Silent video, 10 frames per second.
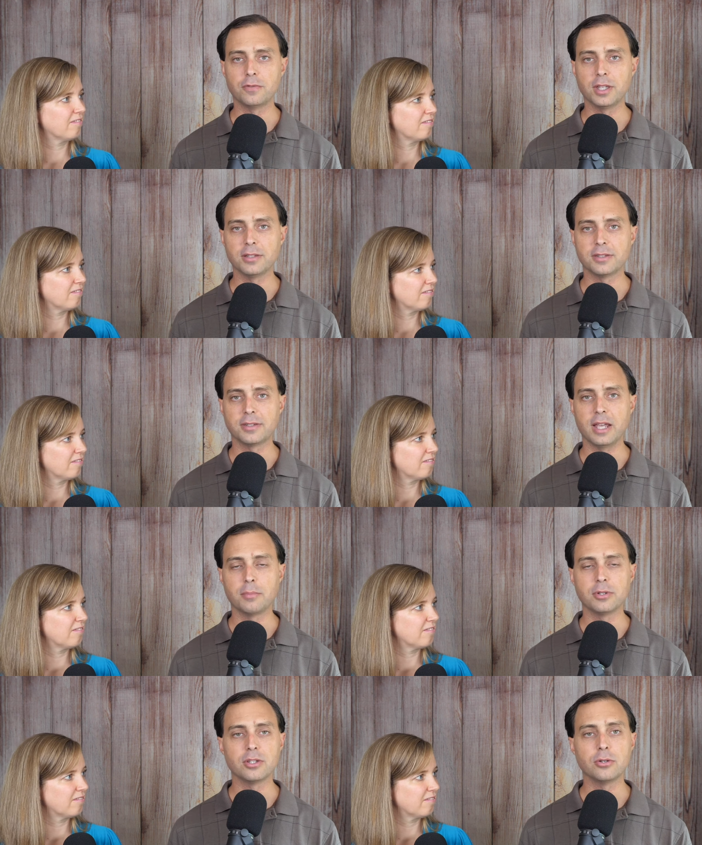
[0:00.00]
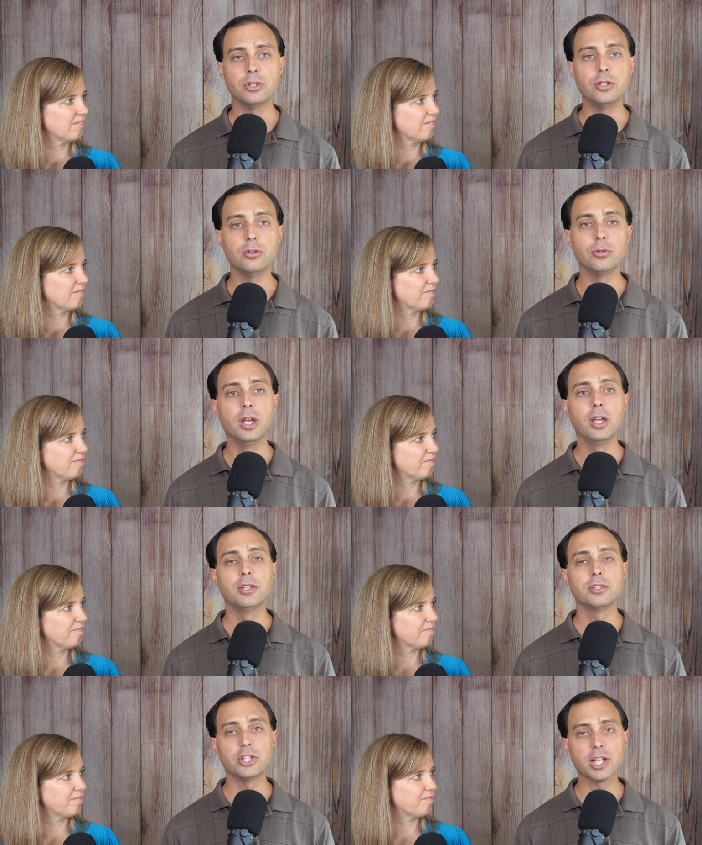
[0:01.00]
Speaker 1: of this episode too.
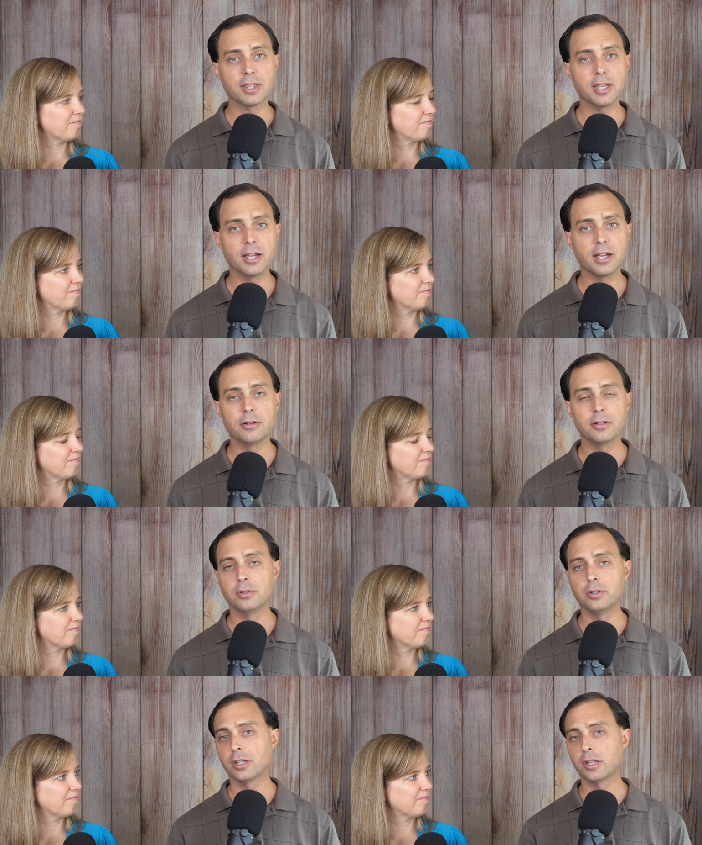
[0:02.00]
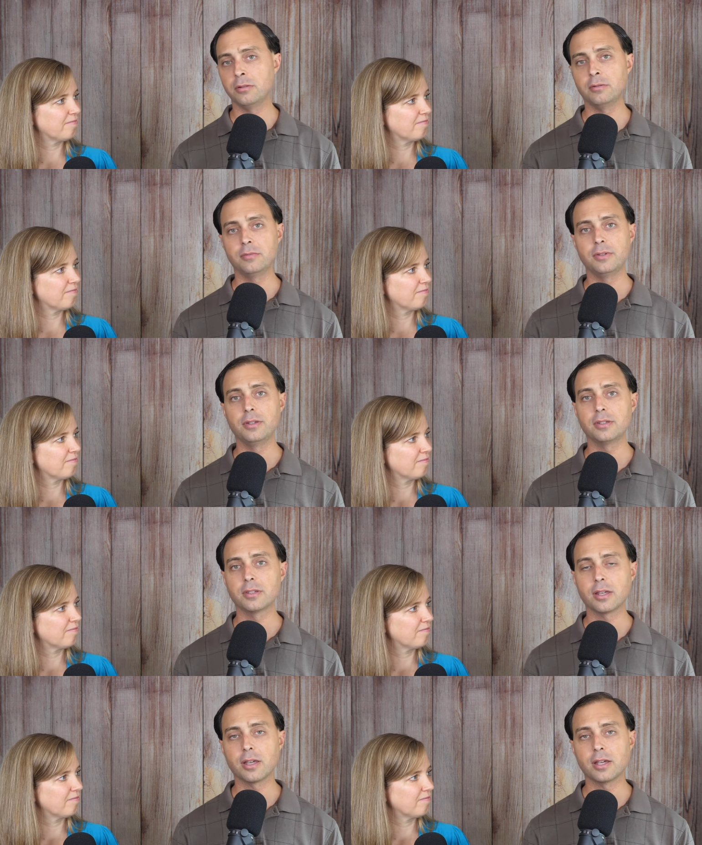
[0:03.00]
So check that out. You can
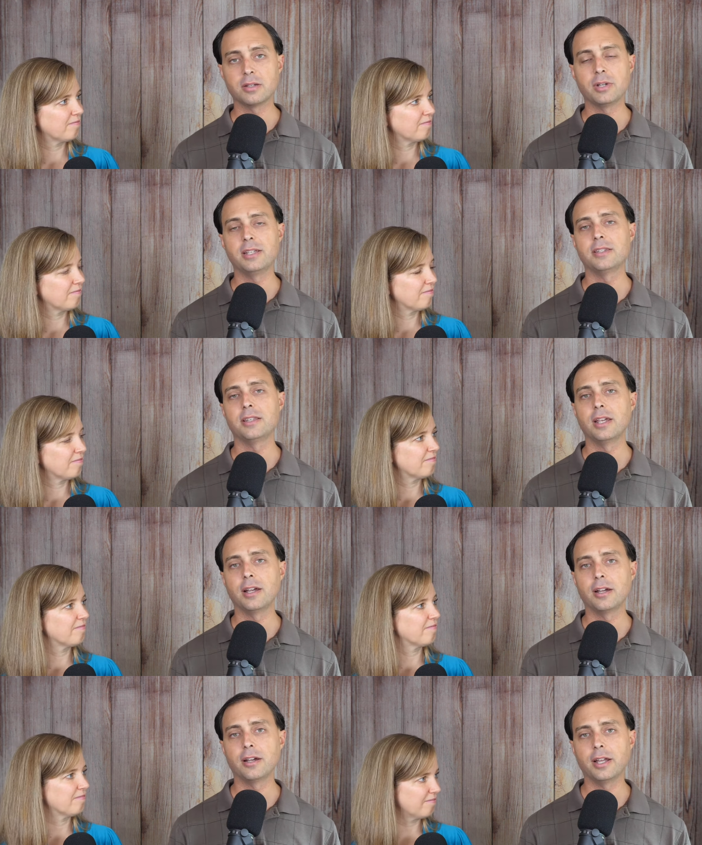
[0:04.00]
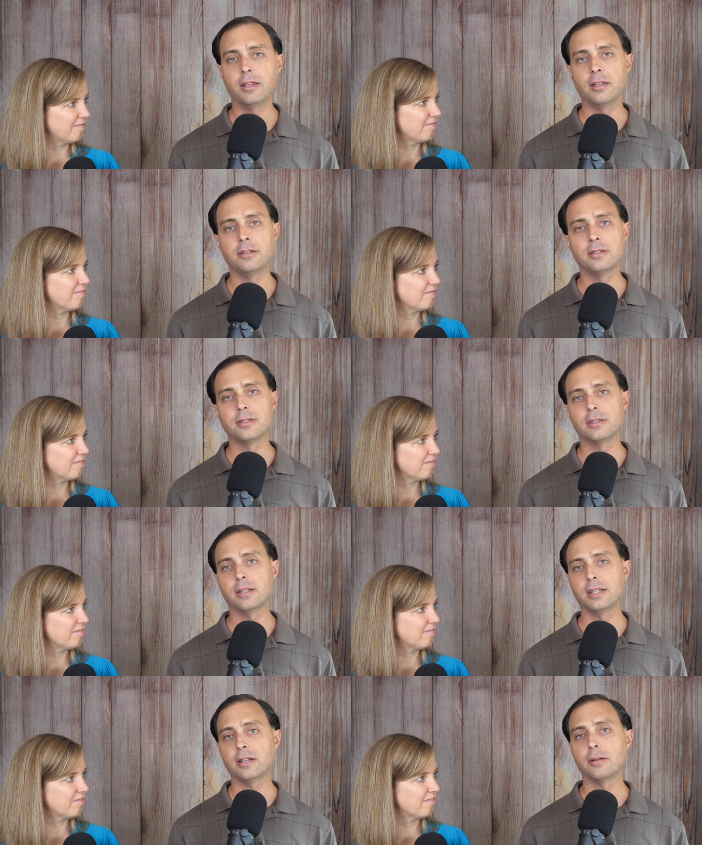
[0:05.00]
customize it there and
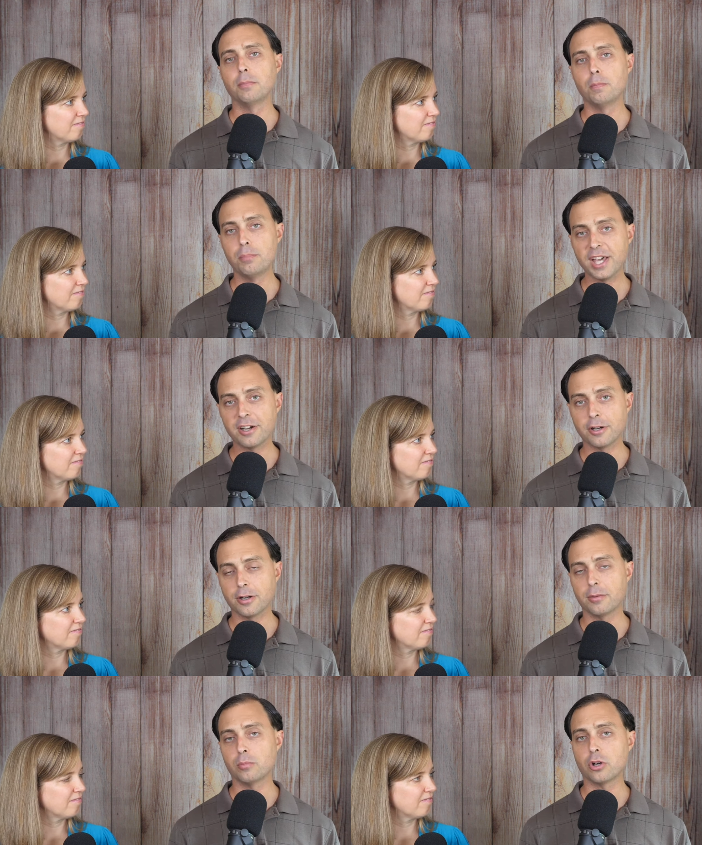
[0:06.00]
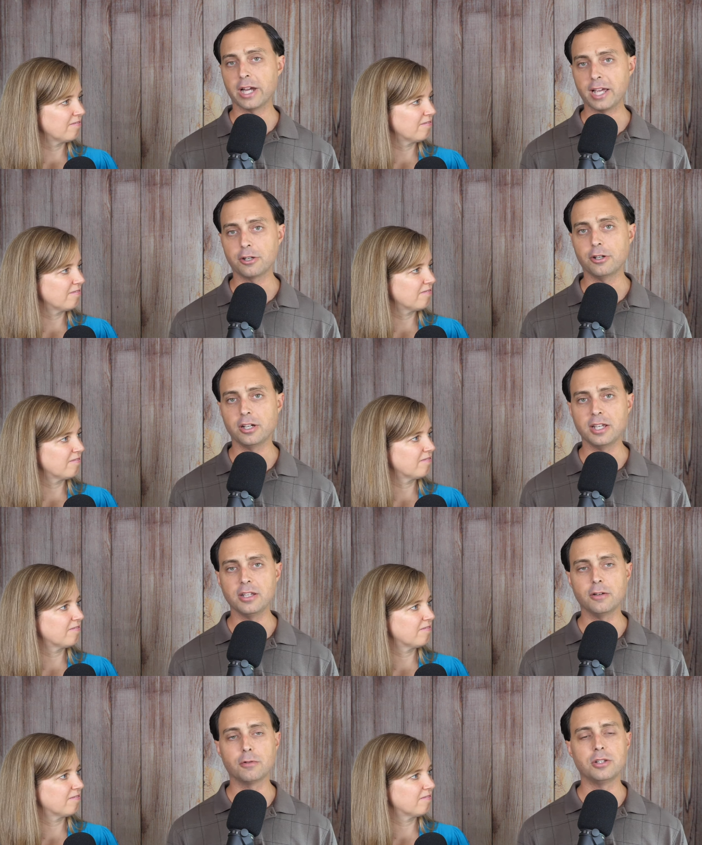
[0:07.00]
get a better, more accurate
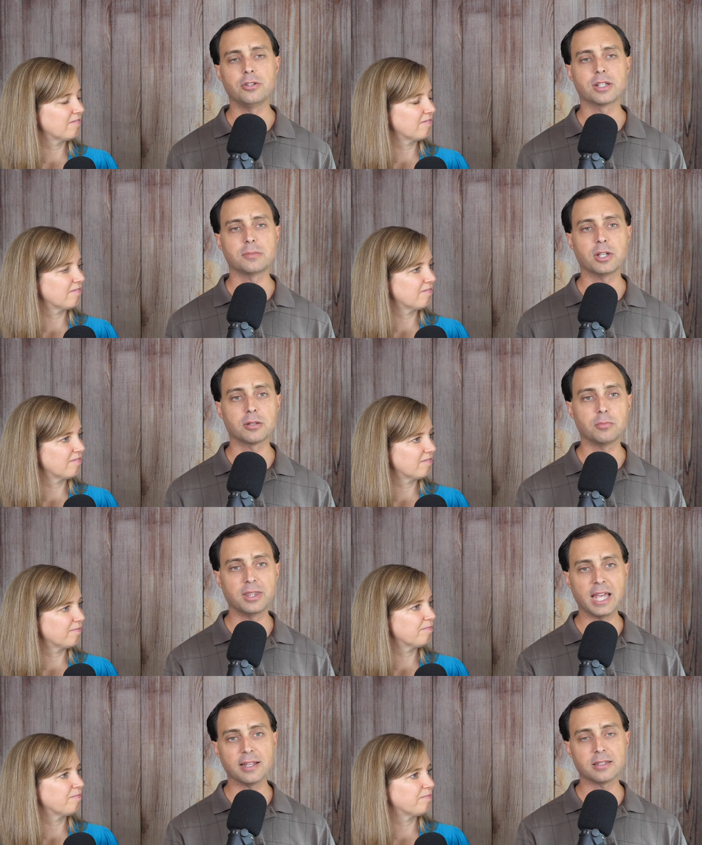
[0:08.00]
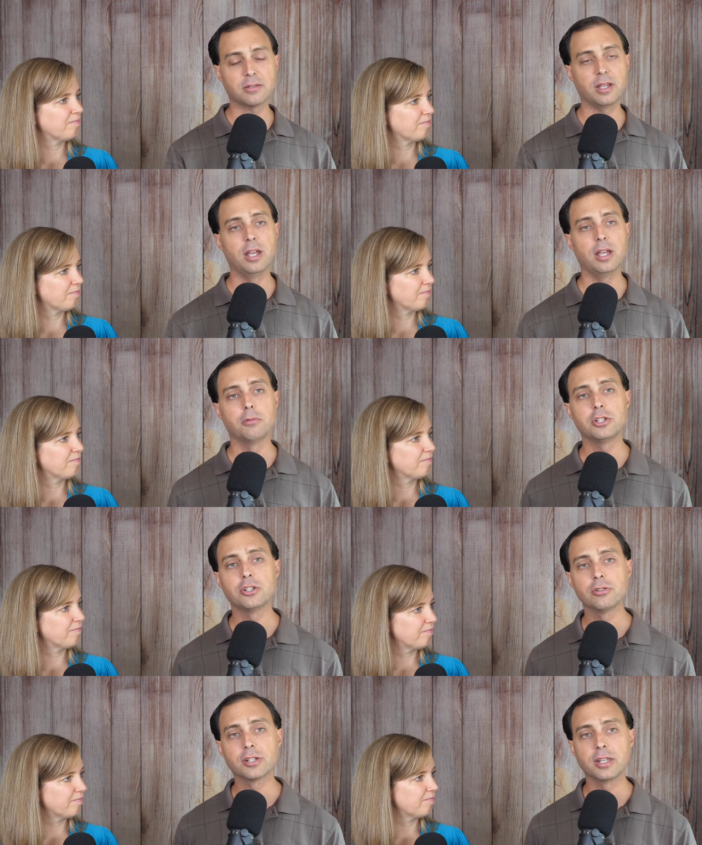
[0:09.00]
idea of what to expect. But that's what
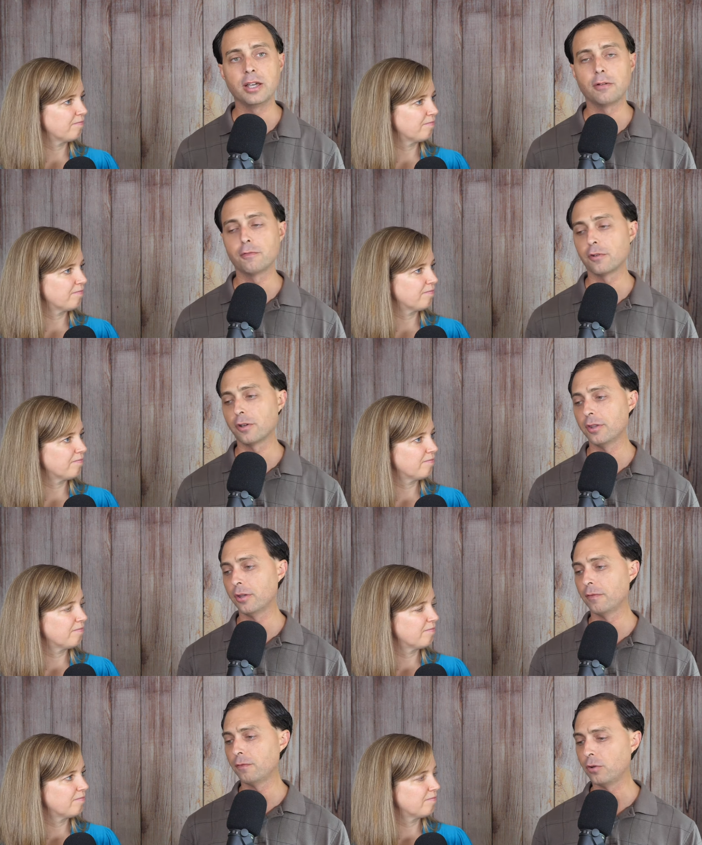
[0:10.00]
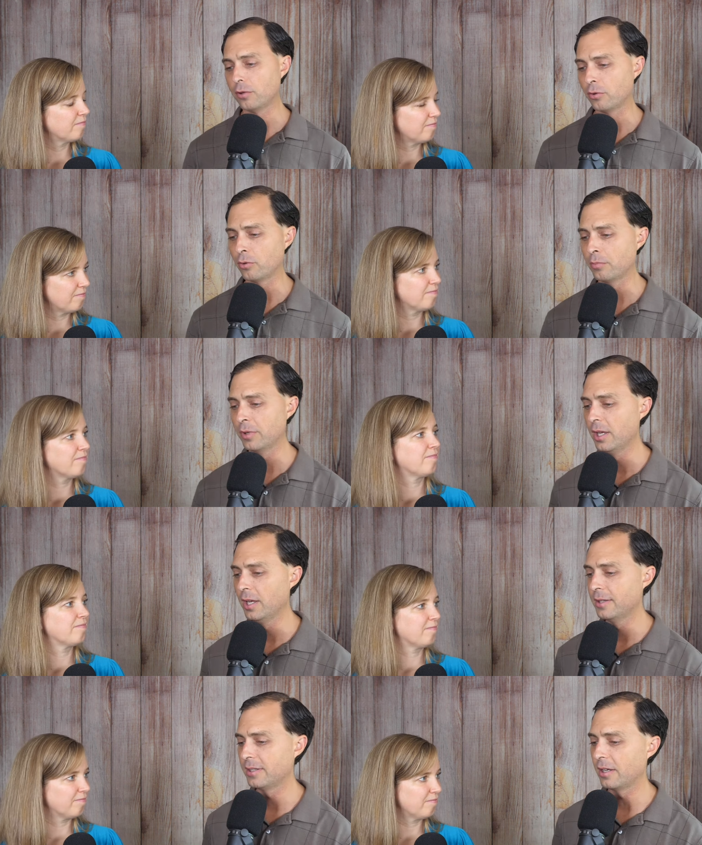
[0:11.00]
you're looking at for the full home
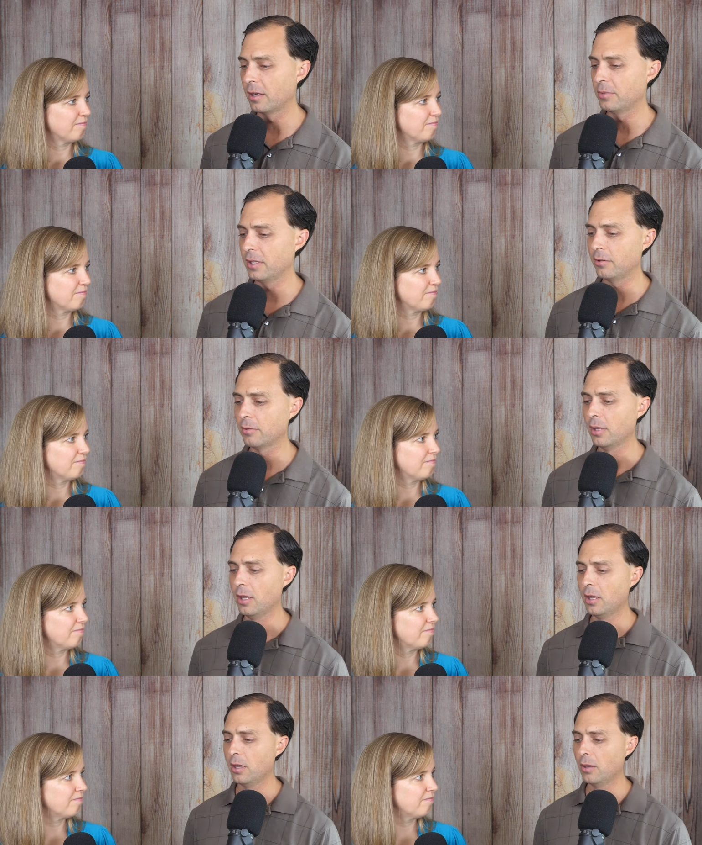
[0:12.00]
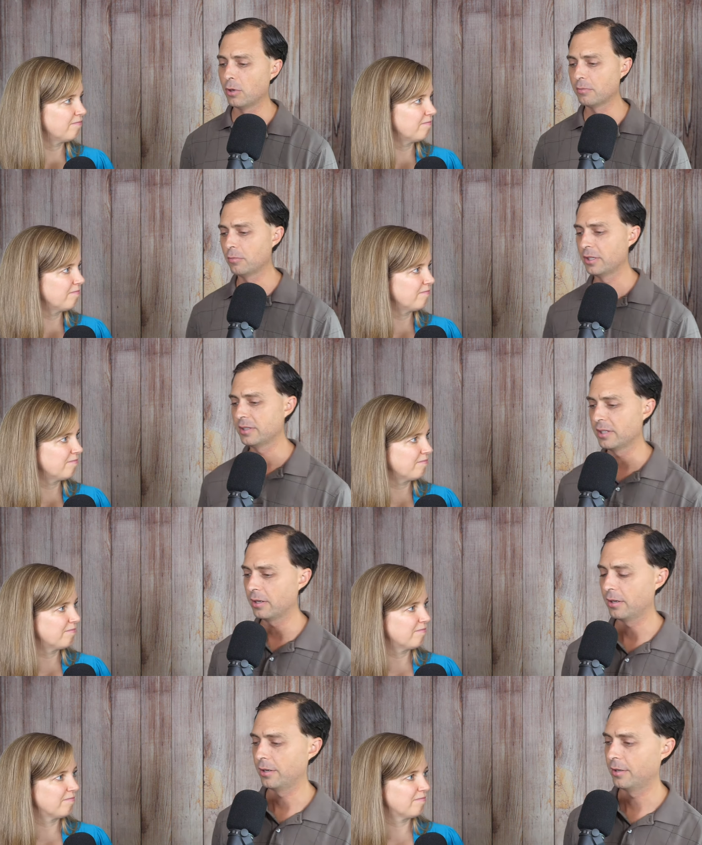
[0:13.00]
setup. Now, what what's
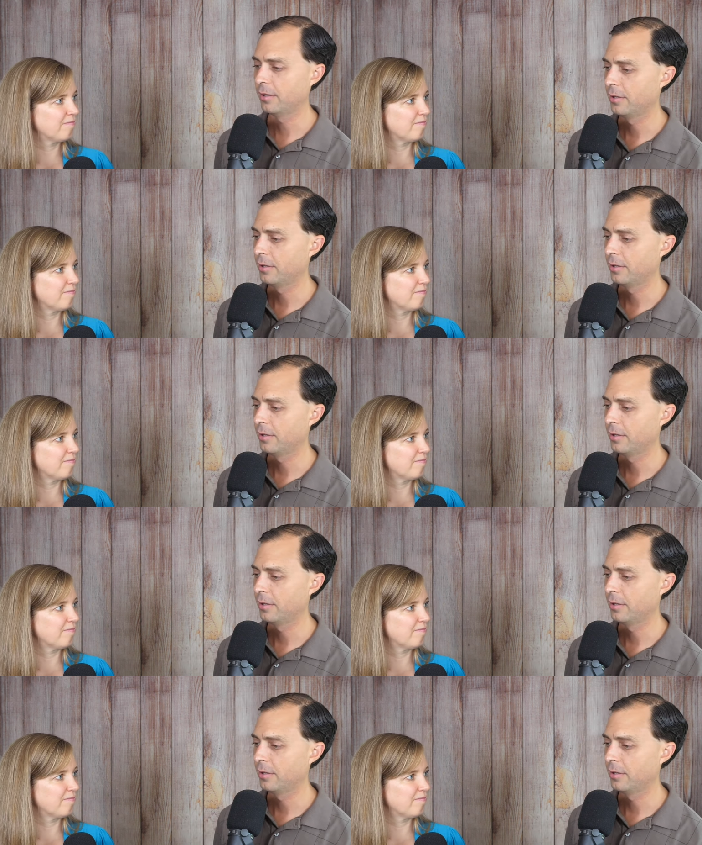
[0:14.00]
our